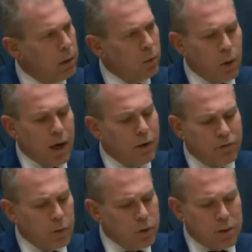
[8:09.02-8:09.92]
Why have
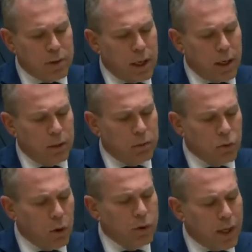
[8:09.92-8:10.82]
you instead
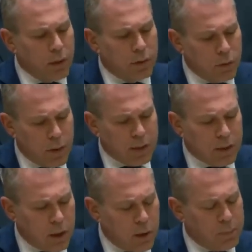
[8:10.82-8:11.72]
rolled out the red
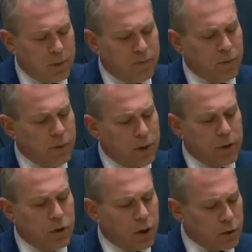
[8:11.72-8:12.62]
carpet for
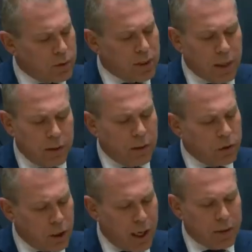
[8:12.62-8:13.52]
these genocidal
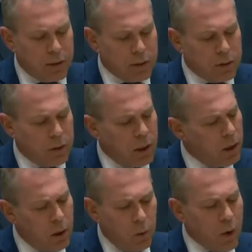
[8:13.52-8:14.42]
jihadists?
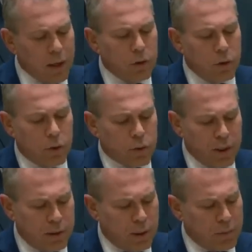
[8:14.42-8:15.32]
Why do you
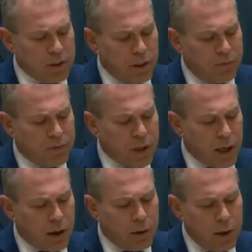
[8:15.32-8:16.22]
treat them as if they
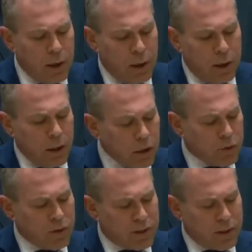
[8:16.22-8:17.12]
are
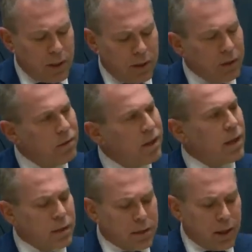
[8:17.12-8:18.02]
interested in
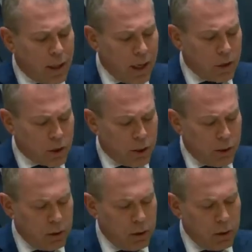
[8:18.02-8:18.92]

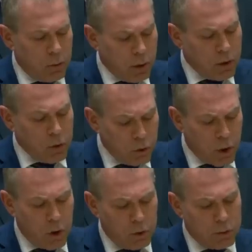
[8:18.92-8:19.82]
de-escalation when you
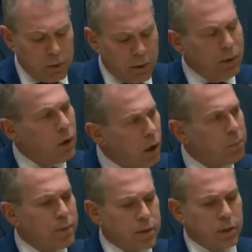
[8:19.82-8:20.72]
know that the
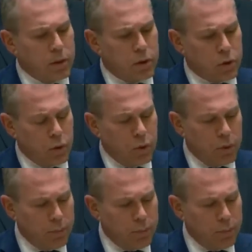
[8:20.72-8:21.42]
opposite is true?